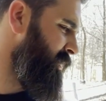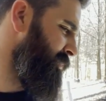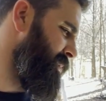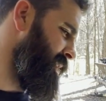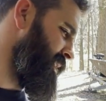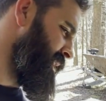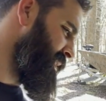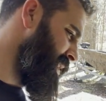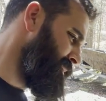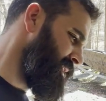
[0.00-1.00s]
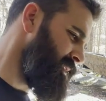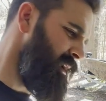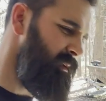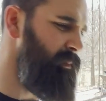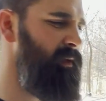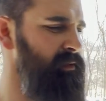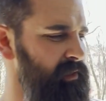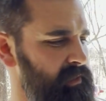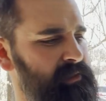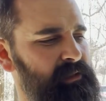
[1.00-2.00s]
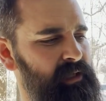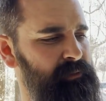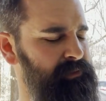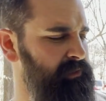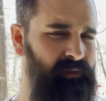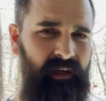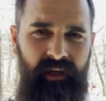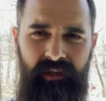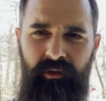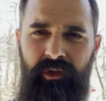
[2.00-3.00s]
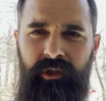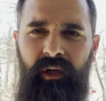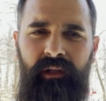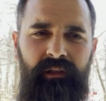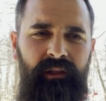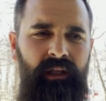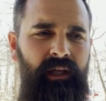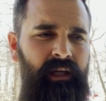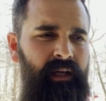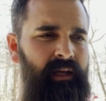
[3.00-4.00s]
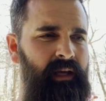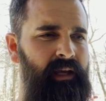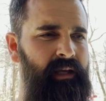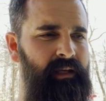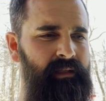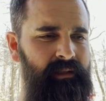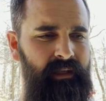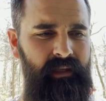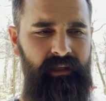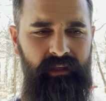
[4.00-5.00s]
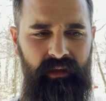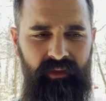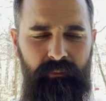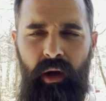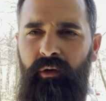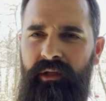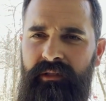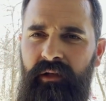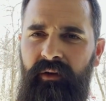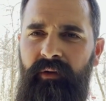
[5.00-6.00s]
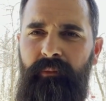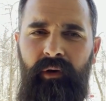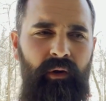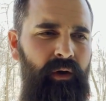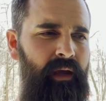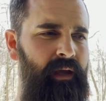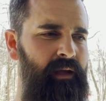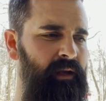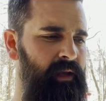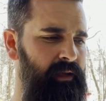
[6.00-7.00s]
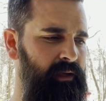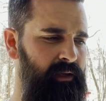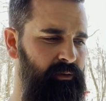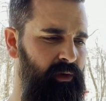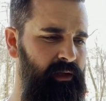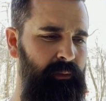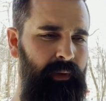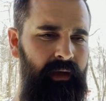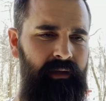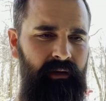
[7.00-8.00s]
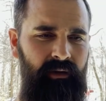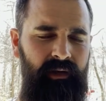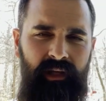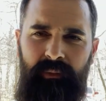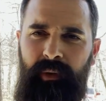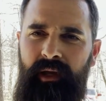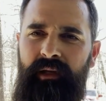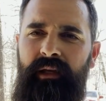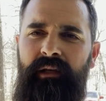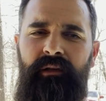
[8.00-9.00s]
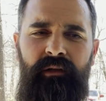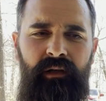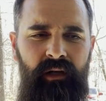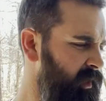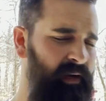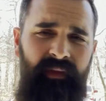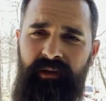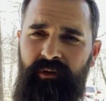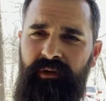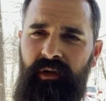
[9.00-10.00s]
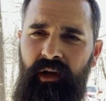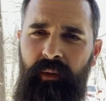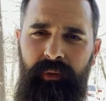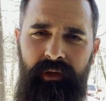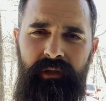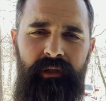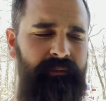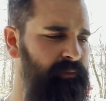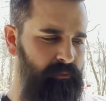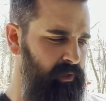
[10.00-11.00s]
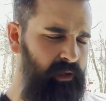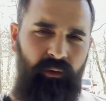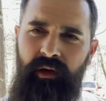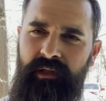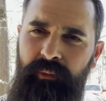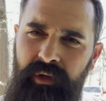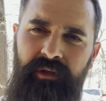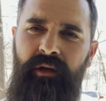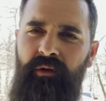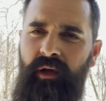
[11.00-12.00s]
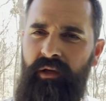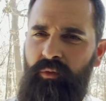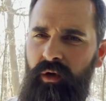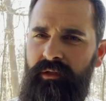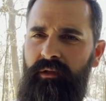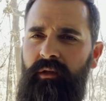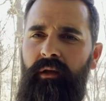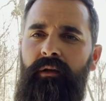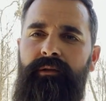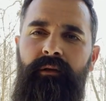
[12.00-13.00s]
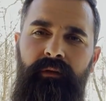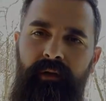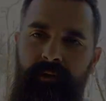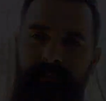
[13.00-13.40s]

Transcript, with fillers: But uh, I'm excited about the next steps. I got to do the trailer and then the boat itself i'm gonna go ahead and get it ready to paint i already got the paint here and i think it's gonna turn out pretty good but anyways i appreciate you guys watching and i'll see you on the next